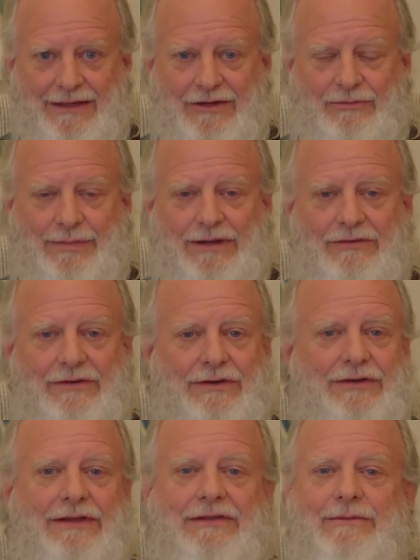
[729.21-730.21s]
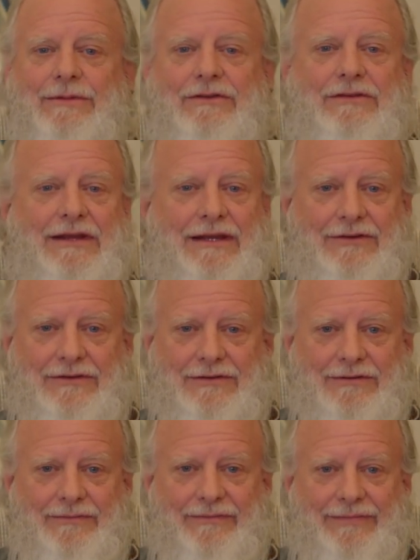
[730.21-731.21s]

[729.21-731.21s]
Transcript: is based on nothing but change.